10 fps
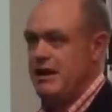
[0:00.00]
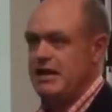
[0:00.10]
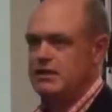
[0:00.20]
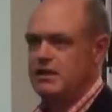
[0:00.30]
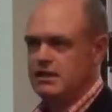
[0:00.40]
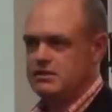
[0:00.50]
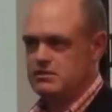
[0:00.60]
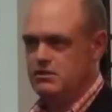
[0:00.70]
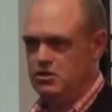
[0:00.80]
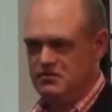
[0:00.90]
dramatically
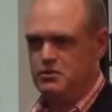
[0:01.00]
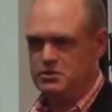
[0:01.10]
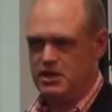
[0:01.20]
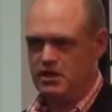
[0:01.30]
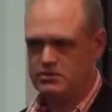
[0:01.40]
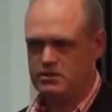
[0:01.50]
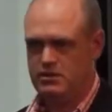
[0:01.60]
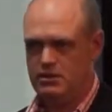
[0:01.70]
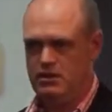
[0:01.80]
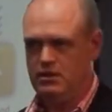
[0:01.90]
less on the floor tiles.
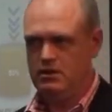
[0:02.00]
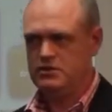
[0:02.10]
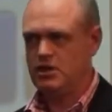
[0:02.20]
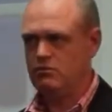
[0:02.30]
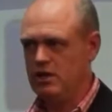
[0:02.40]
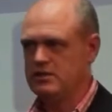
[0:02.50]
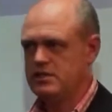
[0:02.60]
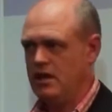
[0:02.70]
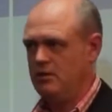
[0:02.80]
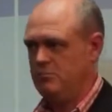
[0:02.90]
So real
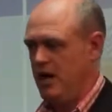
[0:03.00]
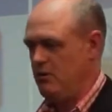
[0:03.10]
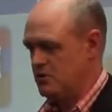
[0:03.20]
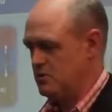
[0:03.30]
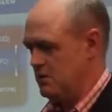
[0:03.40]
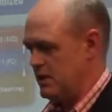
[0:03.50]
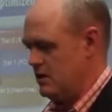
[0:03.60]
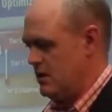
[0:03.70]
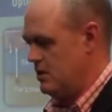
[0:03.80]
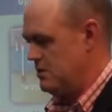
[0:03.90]
estate, power
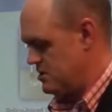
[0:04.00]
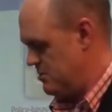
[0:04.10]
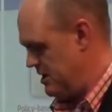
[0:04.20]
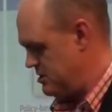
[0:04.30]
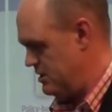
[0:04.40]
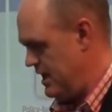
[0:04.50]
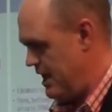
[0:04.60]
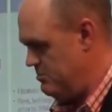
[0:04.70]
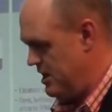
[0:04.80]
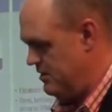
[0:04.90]
cooling, not to mention
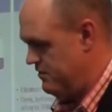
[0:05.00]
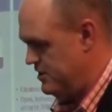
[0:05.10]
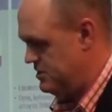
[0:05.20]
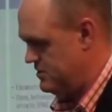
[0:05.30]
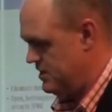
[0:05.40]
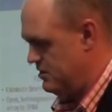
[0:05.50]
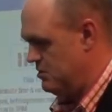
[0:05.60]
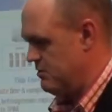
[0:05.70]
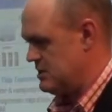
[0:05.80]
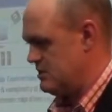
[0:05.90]
admin and efficiency and
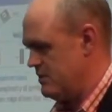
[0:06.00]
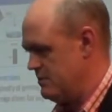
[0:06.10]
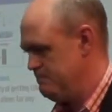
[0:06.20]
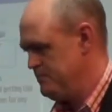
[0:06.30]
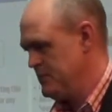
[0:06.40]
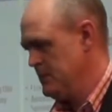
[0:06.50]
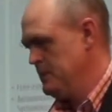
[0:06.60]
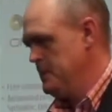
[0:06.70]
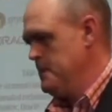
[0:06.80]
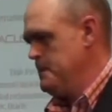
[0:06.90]
all the rest of it.
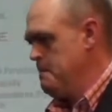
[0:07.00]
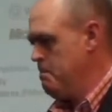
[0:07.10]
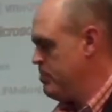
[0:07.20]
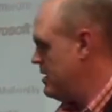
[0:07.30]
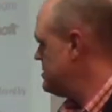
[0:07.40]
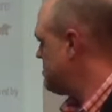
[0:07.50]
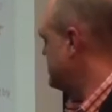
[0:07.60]
And I just